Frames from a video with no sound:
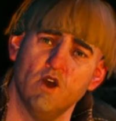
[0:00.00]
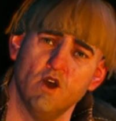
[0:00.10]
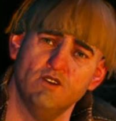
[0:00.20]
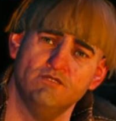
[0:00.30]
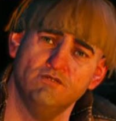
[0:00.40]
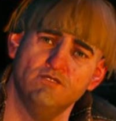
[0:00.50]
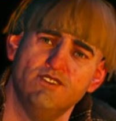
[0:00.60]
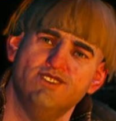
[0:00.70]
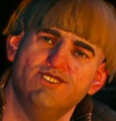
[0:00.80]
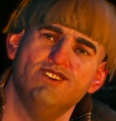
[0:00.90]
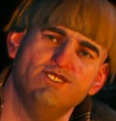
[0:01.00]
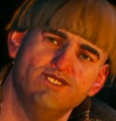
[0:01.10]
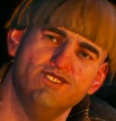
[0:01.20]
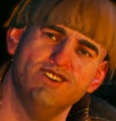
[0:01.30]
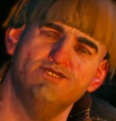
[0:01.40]
horse?
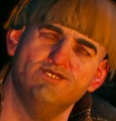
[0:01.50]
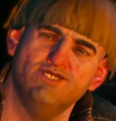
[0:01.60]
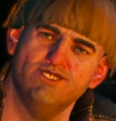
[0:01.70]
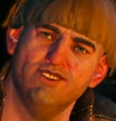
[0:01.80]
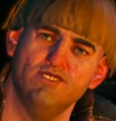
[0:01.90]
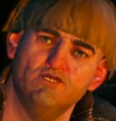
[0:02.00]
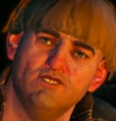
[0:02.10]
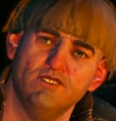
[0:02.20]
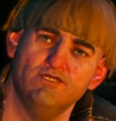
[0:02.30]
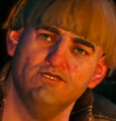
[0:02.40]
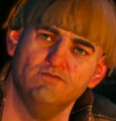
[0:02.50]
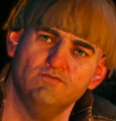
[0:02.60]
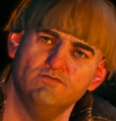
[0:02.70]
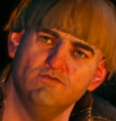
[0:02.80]
Naturally.